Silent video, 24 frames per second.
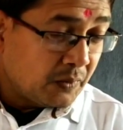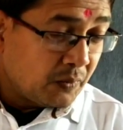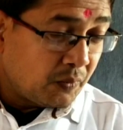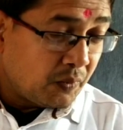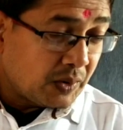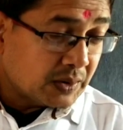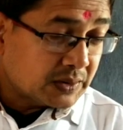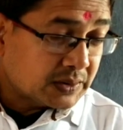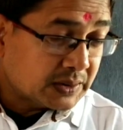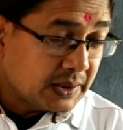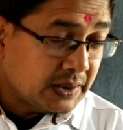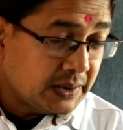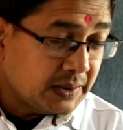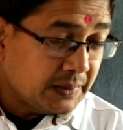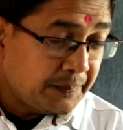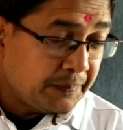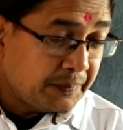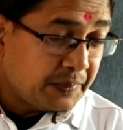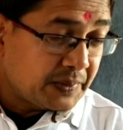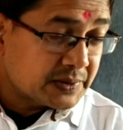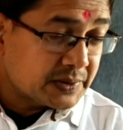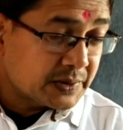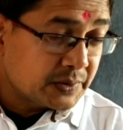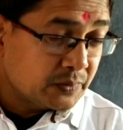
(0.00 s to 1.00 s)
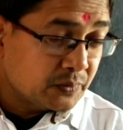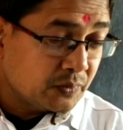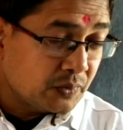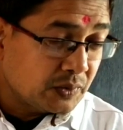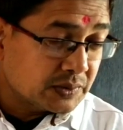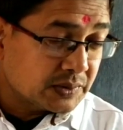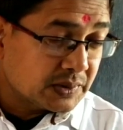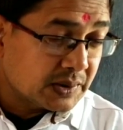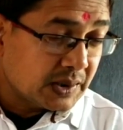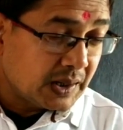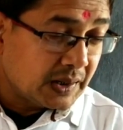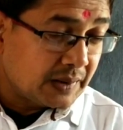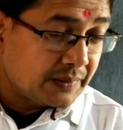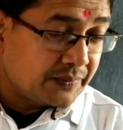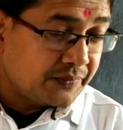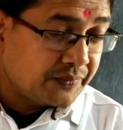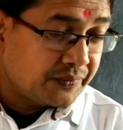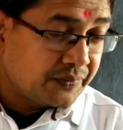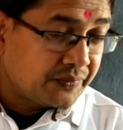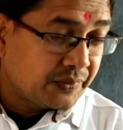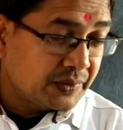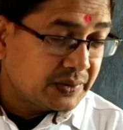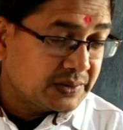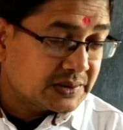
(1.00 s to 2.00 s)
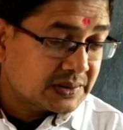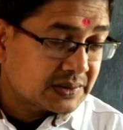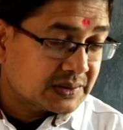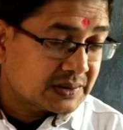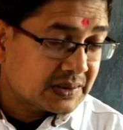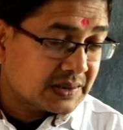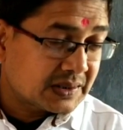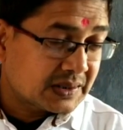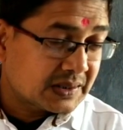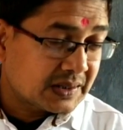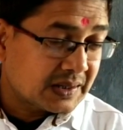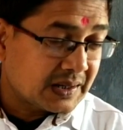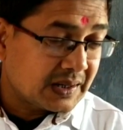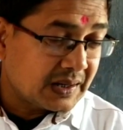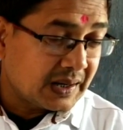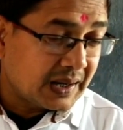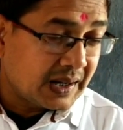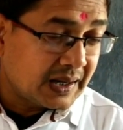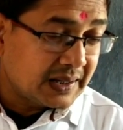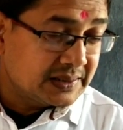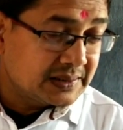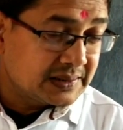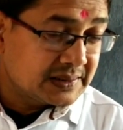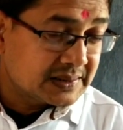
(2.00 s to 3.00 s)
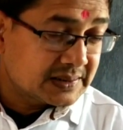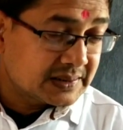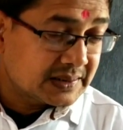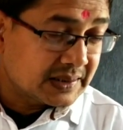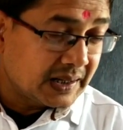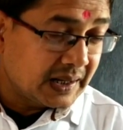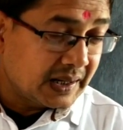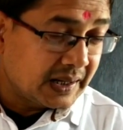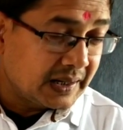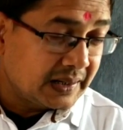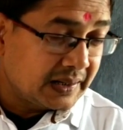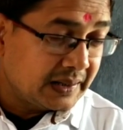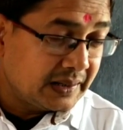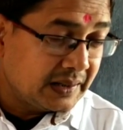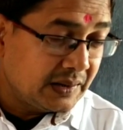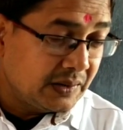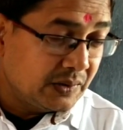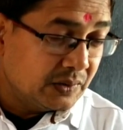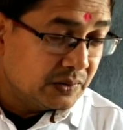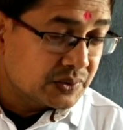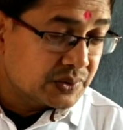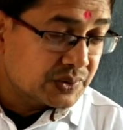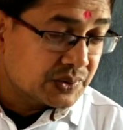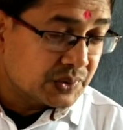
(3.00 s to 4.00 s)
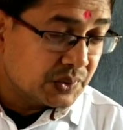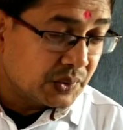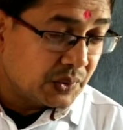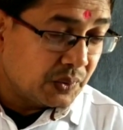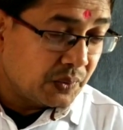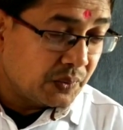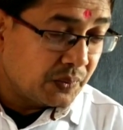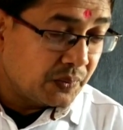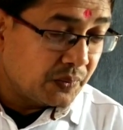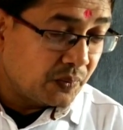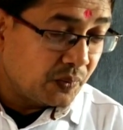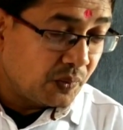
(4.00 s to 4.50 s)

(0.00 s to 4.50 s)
What kind of person was Ralph? Which lines tell you so?